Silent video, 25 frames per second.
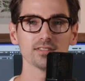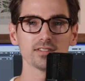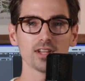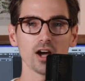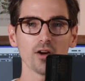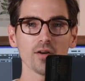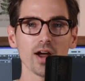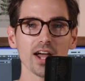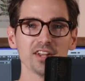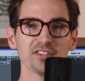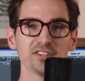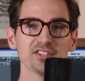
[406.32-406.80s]

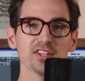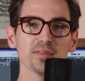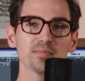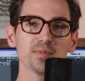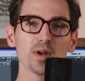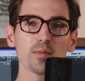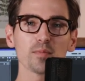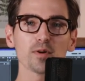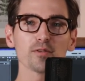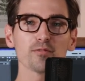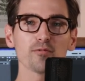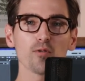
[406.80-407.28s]
All right, tip
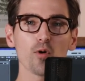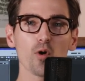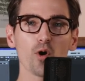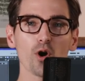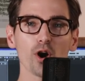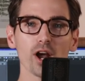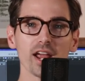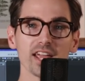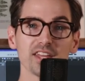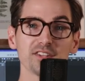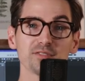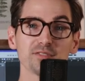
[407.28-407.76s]
number
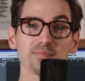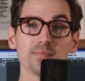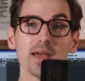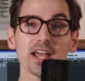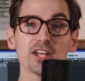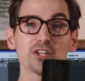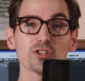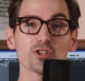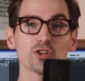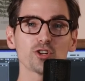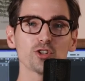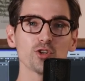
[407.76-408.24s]
four is make
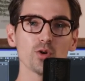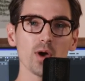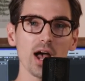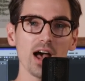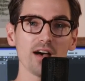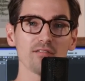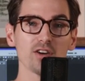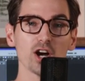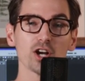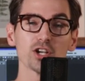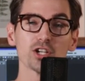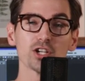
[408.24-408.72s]
sure you
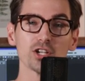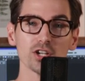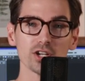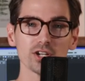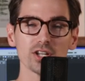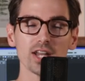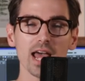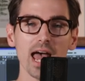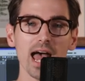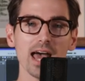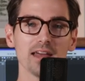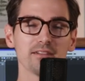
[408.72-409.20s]
have a
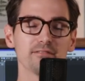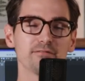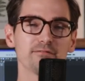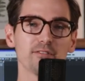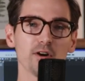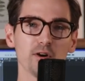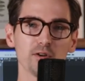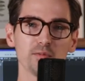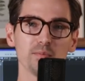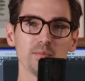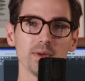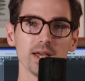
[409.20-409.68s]
good
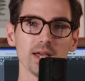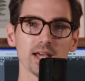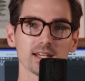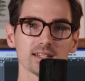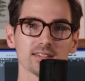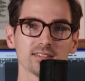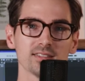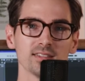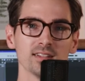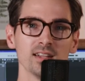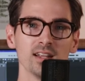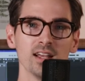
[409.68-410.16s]
headphone
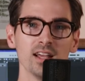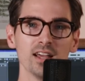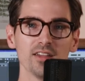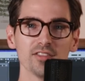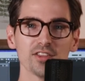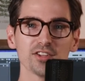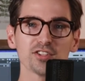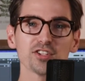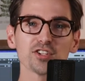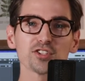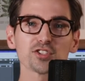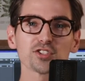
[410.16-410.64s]
mix.
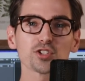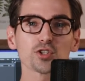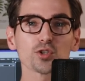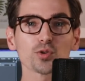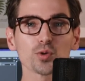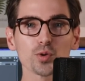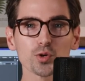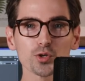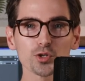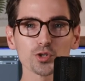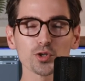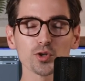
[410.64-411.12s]
This is
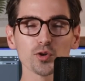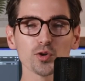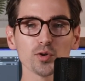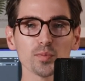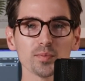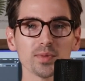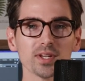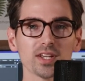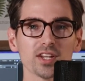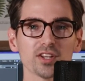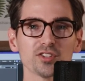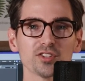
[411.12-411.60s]
crucial
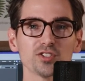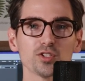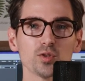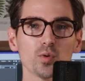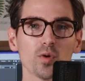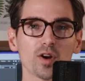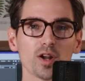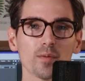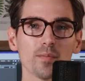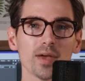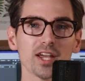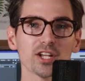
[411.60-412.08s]
because you
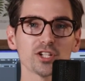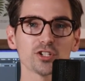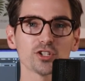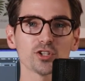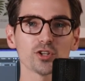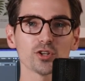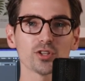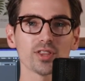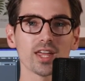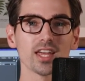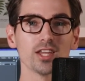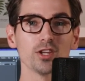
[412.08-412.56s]
want to make
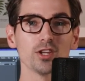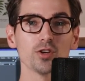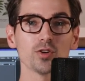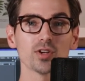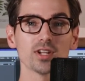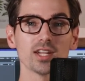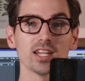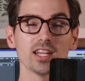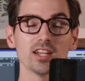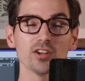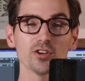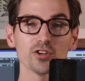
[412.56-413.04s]
sure that you
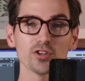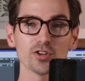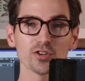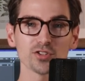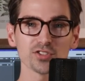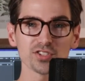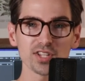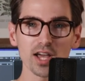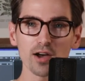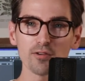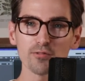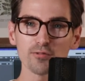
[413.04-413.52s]
can hear
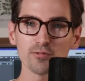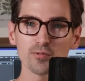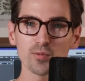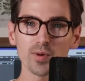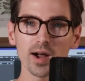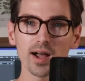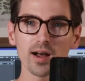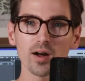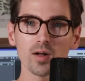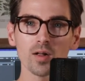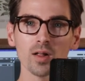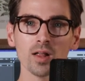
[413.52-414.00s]
yourself
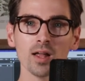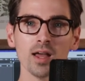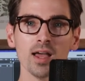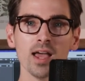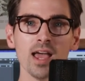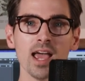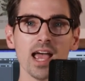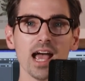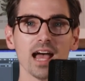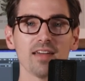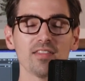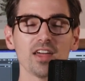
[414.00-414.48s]
well
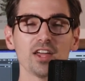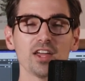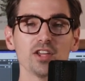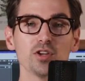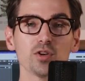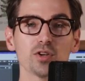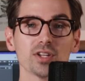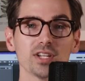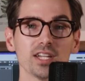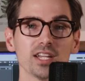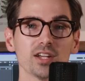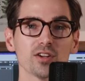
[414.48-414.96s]
and that
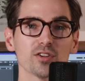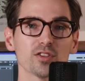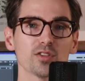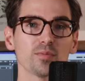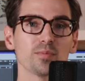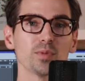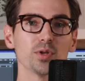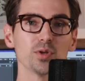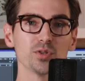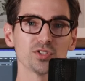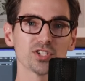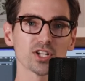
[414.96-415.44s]
you can hear the
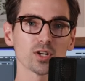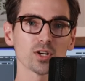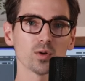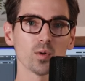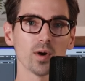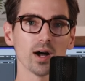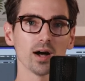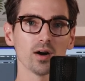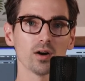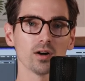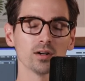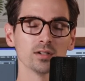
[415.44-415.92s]
music
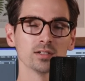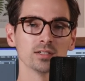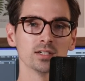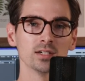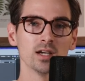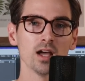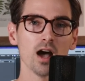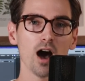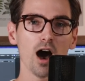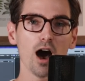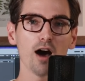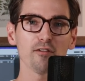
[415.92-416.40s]
well.
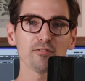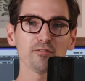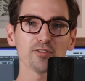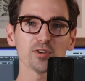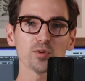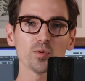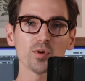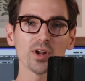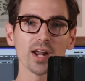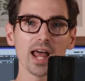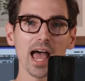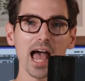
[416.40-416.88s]

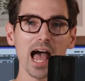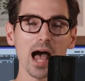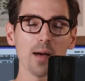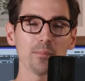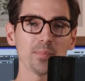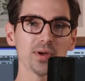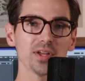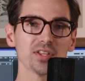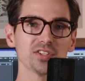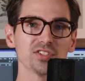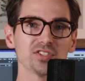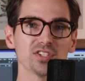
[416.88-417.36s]
Often, what
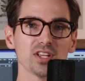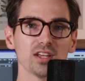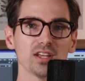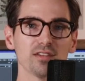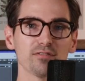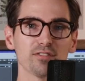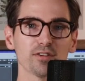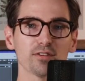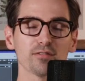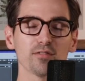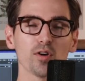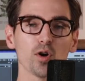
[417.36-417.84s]
happens
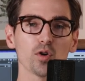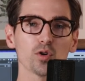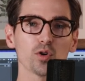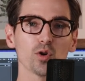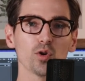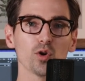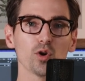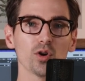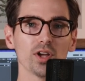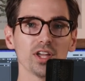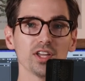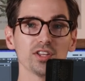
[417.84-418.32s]
if your
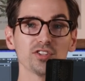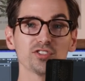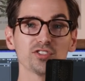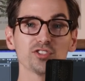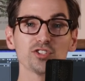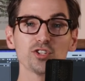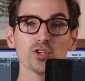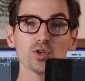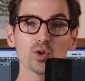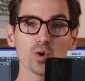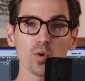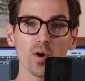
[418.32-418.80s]
vocal is
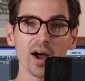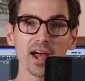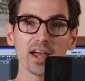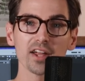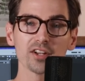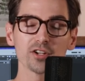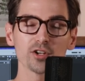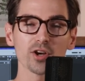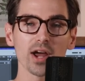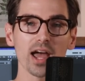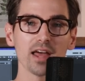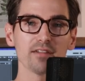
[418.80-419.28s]
too quiet
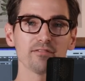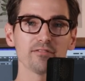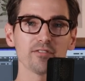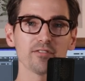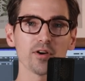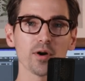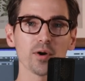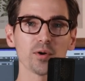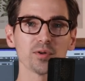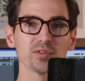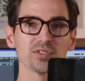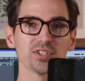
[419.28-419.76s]
in your
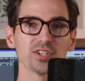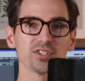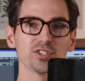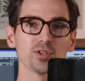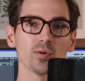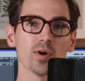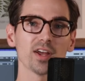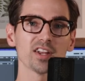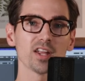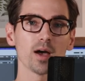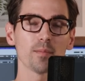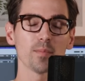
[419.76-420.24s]
headphones is
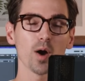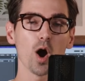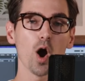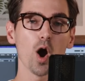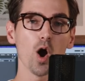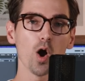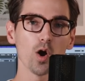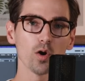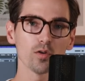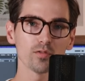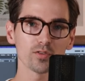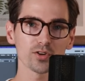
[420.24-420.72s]
you end up
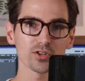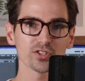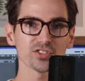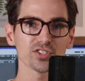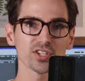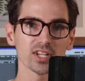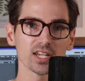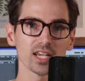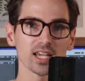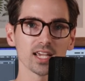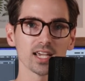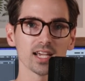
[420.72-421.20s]
over
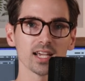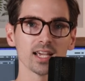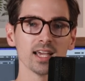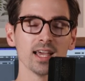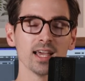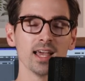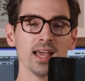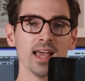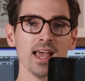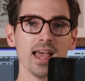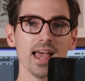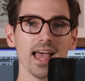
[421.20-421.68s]
singing
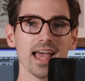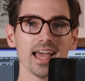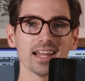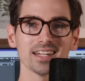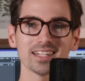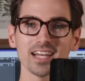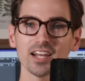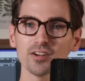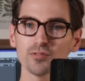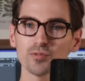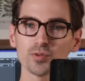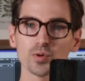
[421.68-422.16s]

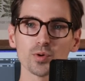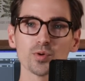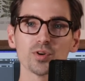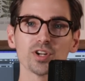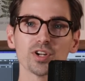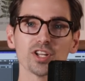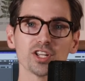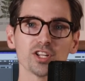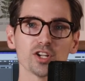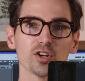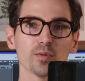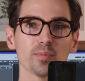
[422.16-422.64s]
and kind of
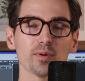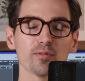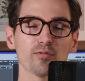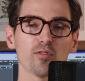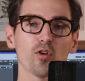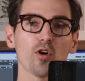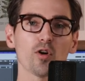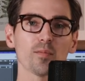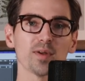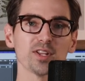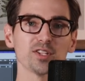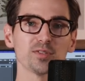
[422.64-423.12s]
ruining your
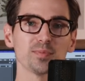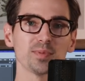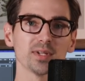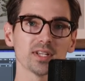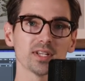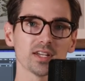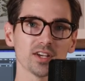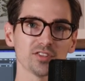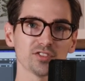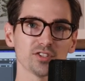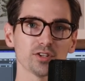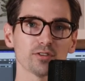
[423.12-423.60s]
performance
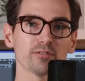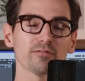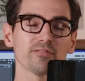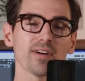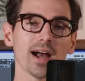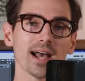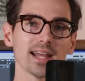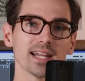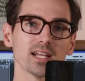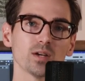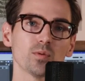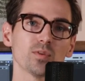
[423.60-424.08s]
because you're
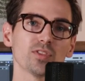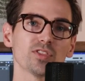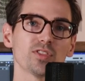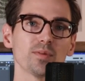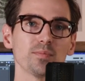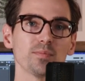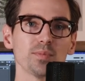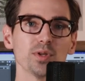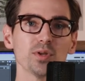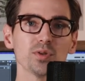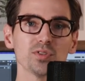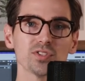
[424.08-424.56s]
fighting with
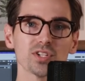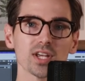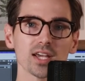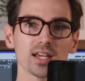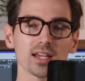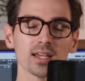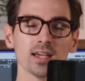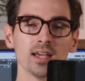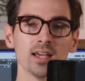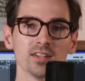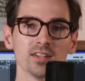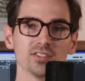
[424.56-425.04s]
the music
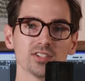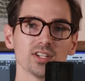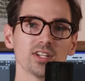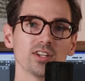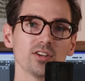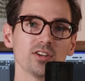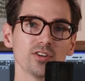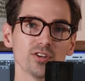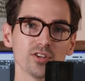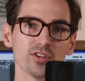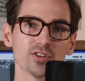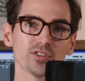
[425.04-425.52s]
to
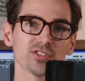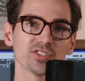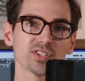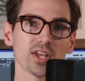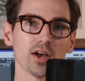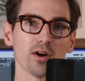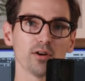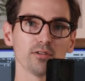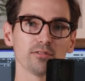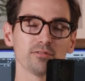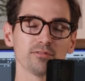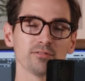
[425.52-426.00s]
hear
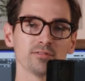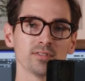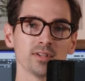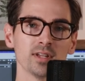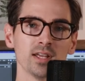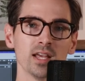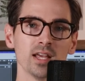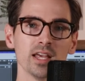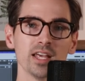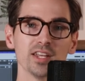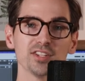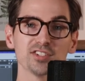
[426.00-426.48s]
yourself.
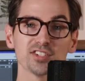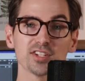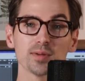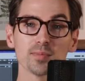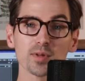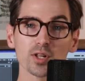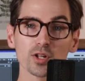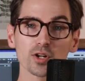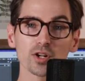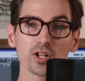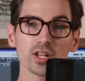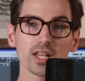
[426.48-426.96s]

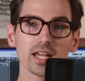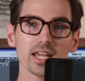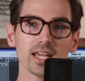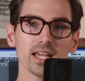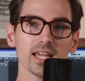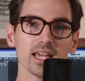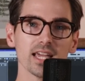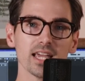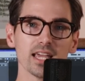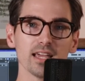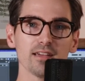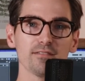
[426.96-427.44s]

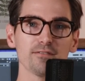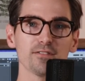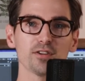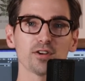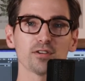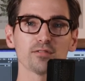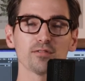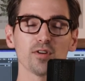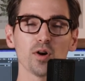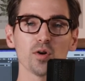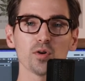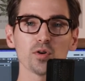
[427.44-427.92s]
Similarly, if
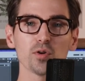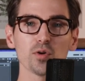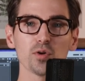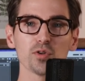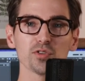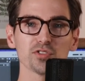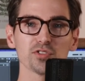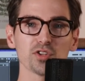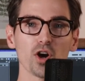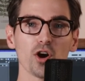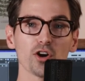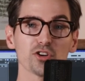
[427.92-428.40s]
your
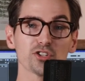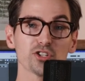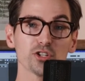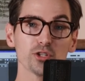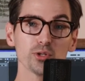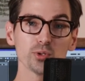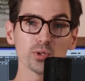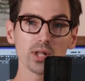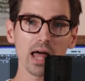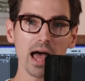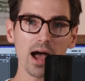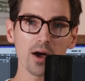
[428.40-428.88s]
vocals are
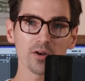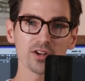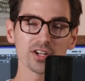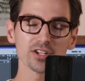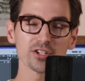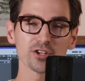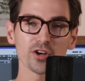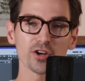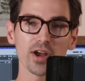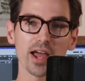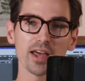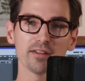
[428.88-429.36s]
too loud
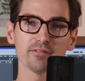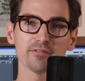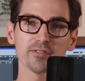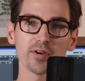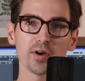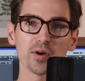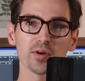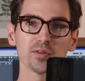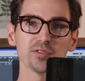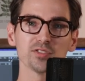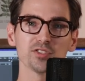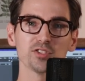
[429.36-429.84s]
in your
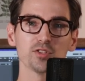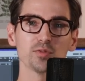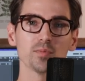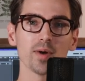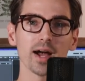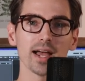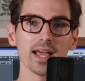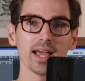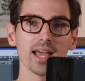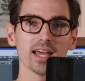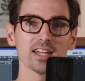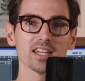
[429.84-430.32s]
headphones, you
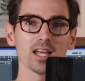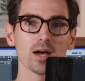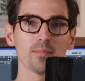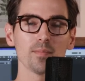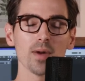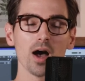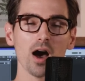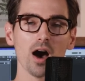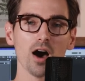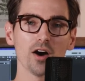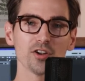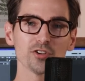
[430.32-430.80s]
might end up
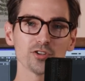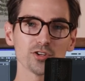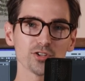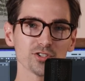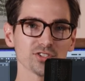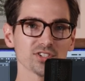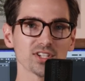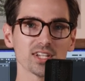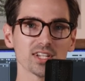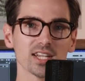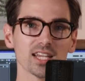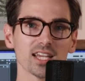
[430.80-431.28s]
under
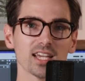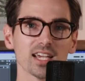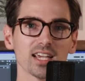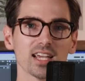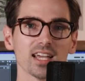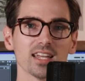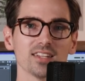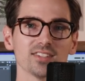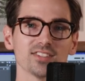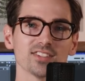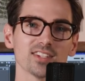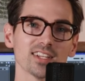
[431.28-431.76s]
singing
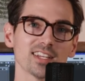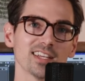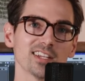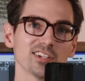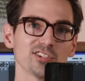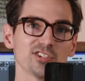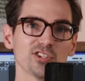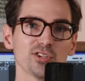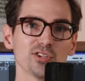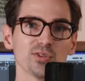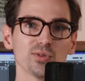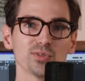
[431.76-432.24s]
and
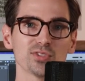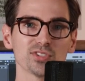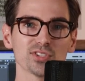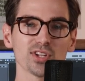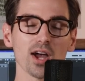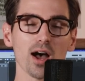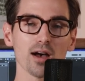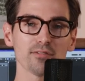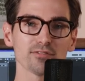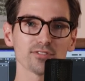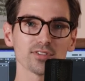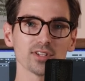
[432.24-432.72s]
singing too
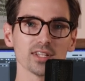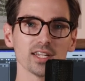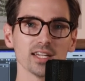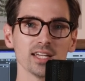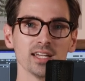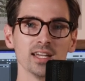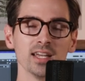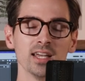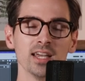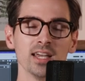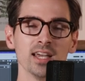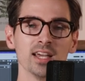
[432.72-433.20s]

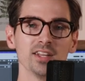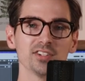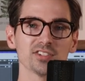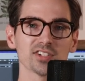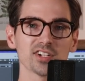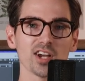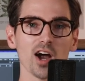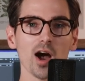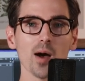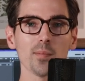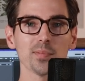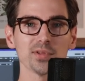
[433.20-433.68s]
softly to
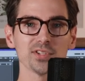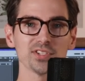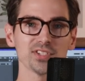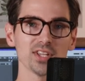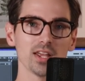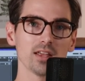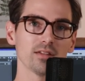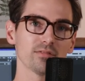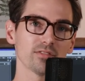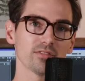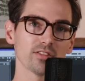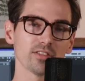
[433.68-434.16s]

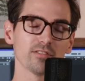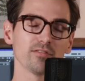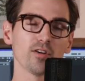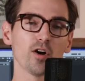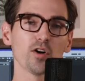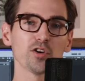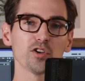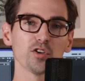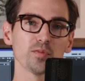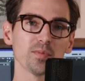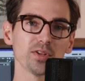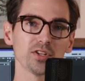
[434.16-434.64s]
compensate for the
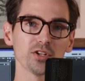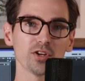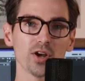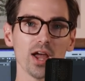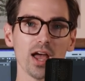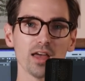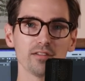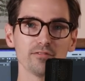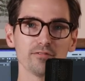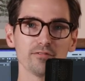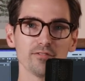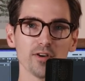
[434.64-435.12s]
volume in your
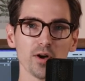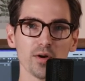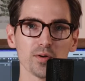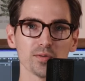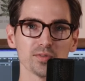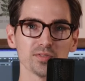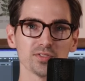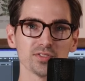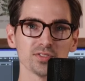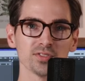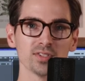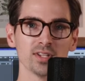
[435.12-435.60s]

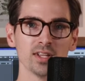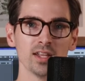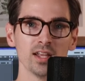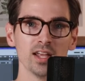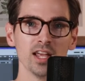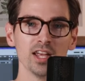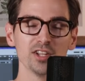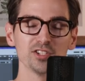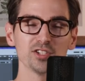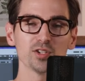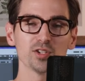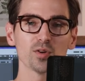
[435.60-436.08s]
headphones.
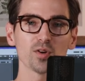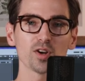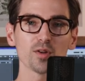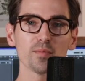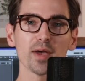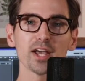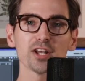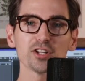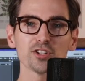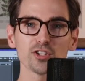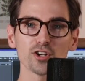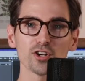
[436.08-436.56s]
So you wanna
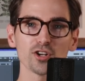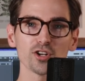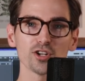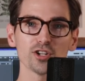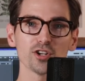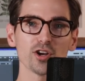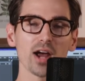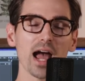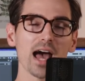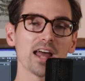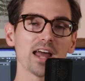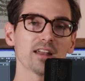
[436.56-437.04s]
make sure
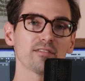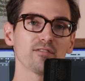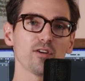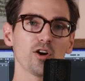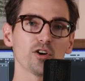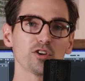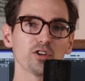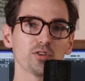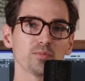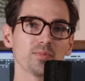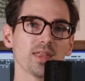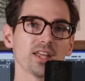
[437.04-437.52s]
you're at a
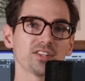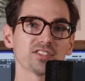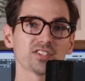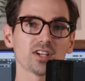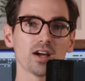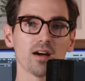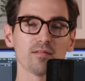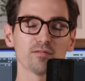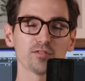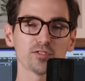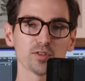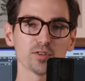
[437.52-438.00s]
volume that's
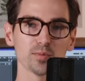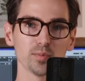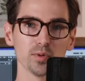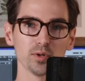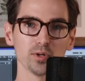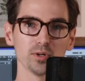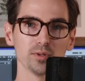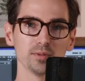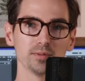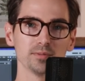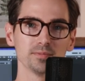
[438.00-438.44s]
comfortable.